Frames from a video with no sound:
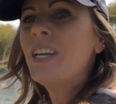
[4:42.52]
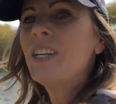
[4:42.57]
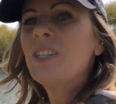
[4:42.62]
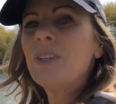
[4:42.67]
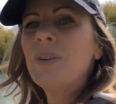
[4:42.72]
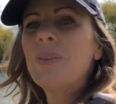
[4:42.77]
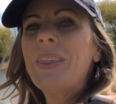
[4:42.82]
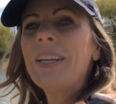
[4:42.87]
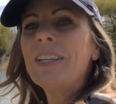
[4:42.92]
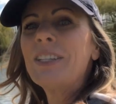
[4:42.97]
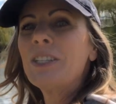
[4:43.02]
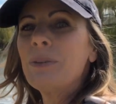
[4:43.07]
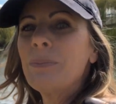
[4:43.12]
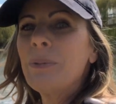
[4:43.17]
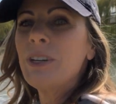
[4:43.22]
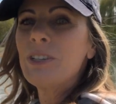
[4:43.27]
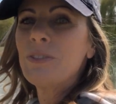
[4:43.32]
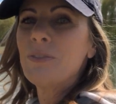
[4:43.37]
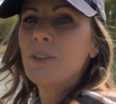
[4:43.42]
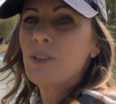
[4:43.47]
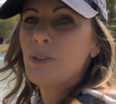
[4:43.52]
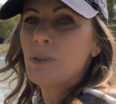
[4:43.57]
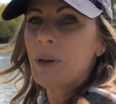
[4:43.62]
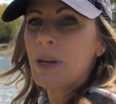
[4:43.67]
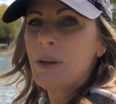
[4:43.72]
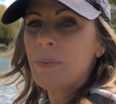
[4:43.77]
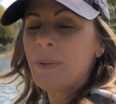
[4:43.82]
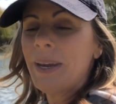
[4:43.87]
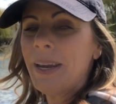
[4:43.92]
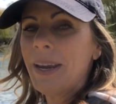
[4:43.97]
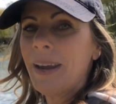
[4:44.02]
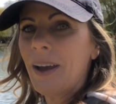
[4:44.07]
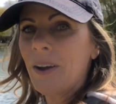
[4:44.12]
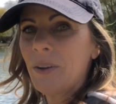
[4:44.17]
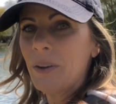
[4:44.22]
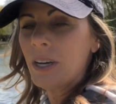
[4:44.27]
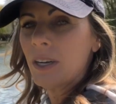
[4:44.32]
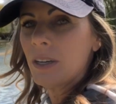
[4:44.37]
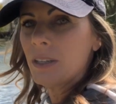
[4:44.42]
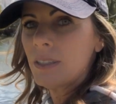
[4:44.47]
So thanks so much for joining me
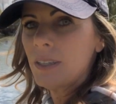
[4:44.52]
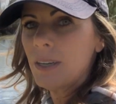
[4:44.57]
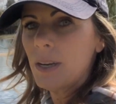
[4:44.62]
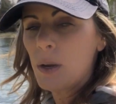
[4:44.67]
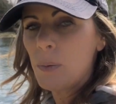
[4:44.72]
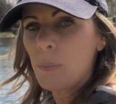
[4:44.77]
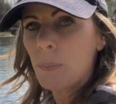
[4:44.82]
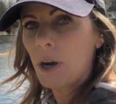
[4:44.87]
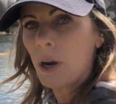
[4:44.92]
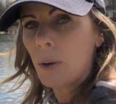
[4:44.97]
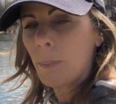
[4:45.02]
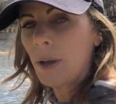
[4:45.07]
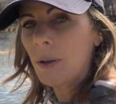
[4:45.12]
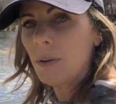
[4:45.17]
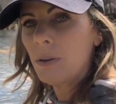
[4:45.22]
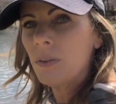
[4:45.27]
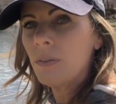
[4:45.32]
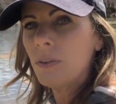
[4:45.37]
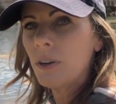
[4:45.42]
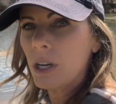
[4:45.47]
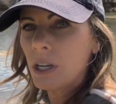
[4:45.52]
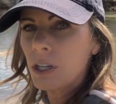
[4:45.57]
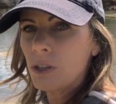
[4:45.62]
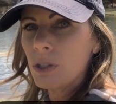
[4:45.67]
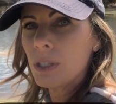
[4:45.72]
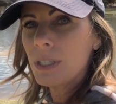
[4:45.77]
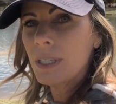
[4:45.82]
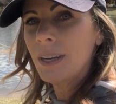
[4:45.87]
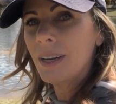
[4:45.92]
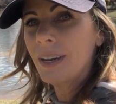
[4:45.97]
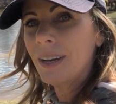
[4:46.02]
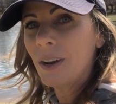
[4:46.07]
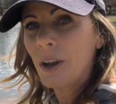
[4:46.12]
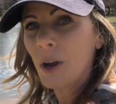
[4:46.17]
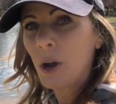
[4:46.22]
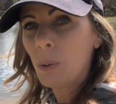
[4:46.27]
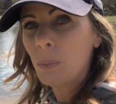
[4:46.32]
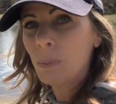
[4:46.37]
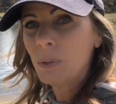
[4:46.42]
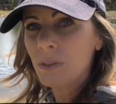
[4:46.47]
out here today in Paramount. If you're interested in
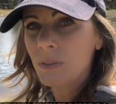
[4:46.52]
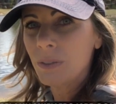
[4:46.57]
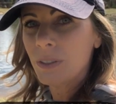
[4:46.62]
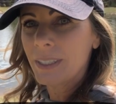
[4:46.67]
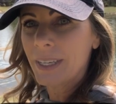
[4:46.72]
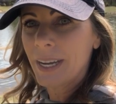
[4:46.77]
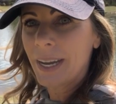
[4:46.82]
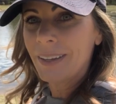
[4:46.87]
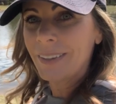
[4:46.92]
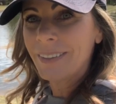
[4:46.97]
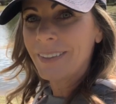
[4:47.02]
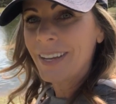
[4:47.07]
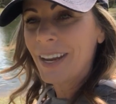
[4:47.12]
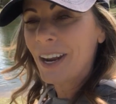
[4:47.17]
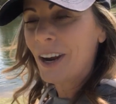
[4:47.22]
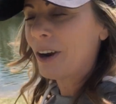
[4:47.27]
homes for sale in the